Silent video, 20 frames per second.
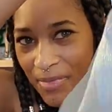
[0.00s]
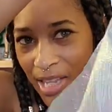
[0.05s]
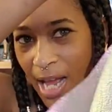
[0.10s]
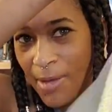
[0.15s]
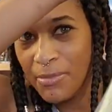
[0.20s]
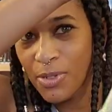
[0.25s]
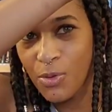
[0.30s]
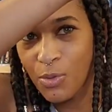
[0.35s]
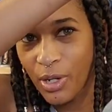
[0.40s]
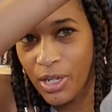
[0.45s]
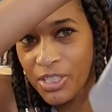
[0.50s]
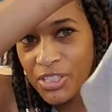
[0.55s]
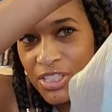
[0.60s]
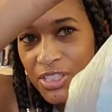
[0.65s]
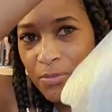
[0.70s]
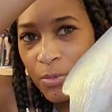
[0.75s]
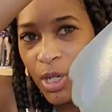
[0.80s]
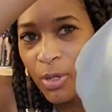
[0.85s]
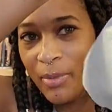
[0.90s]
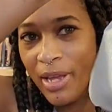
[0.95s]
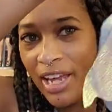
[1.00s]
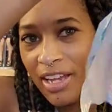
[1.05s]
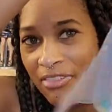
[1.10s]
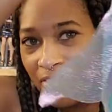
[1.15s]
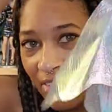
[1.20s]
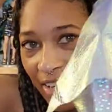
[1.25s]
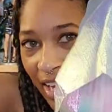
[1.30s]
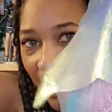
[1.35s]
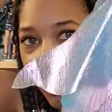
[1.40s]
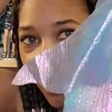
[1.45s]
I'm the worst mermaid
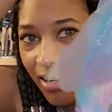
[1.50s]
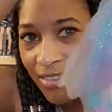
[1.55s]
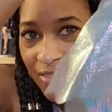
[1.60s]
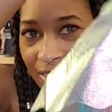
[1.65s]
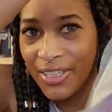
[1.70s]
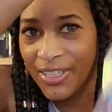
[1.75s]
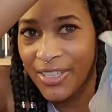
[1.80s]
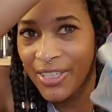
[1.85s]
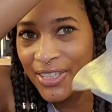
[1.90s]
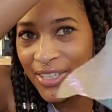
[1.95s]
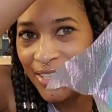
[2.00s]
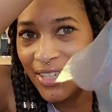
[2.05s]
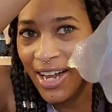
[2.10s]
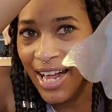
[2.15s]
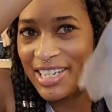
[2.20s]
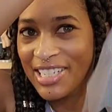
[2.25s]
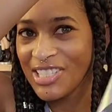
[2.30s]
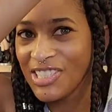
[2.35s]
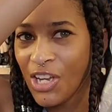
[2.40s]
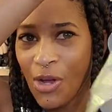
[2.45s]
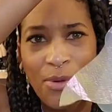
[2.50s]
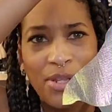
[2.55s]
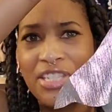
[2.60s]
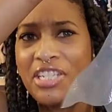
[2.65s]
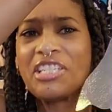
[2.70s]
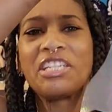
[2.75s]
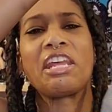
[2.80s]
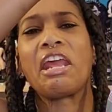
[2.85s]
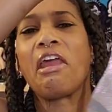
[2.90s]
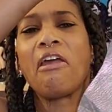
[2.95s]
fan ever. I just know it's
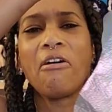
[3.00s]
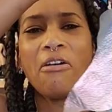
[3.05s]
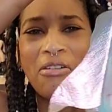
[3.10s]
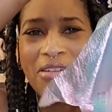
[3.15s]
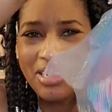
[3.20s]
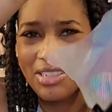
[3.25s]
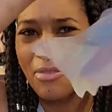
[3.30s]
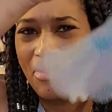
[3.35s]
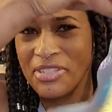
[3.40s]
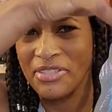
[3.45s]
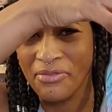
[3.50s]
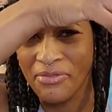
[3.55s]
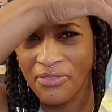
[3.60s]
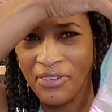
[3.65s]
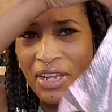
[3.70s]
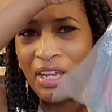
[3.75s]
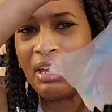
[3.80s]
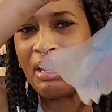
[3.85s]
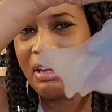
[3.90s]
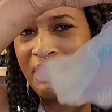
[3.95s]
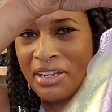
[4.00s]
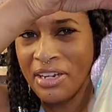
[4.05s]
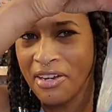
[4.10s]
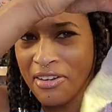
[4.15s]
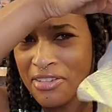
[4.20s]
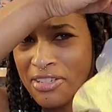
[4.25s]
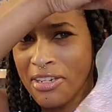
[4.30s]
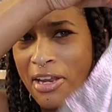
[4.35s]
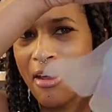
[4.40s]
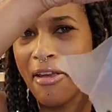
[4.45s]
a tail. I know it's a fin and a
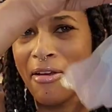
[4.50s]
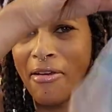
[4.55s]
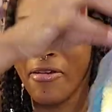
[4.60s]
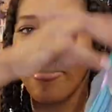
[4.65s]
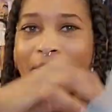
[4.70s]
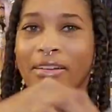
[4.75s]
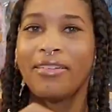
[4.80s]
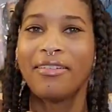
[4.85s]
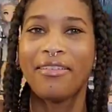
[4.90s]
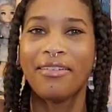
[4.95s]
tail.